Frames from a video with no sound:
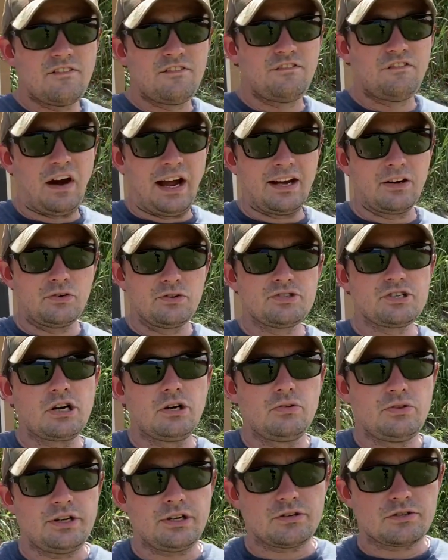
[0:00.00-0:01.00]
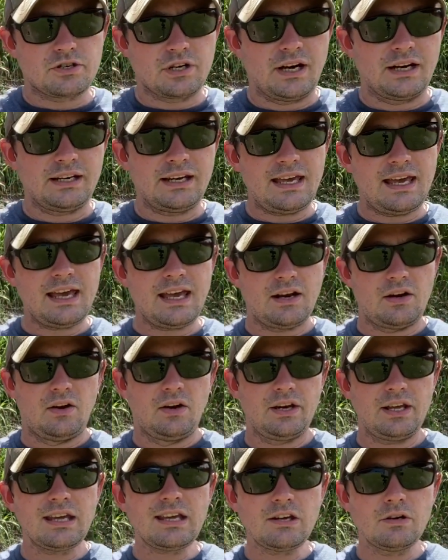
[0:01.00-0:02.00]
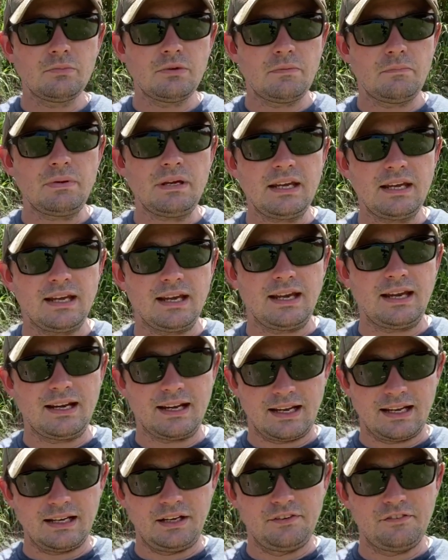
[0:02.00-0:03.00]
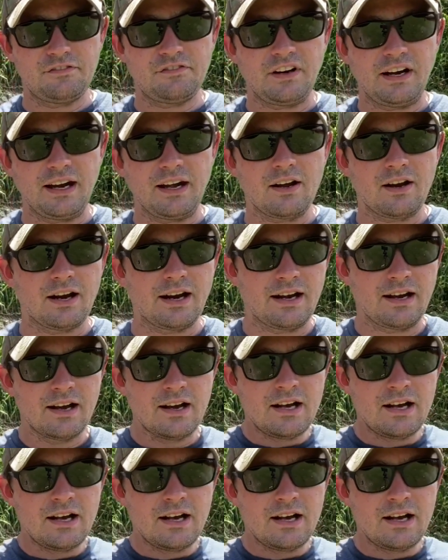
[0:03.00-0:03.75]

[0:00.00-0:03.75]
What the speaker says: vital zone that you're trying to hit on a human being in a gunfight, all right?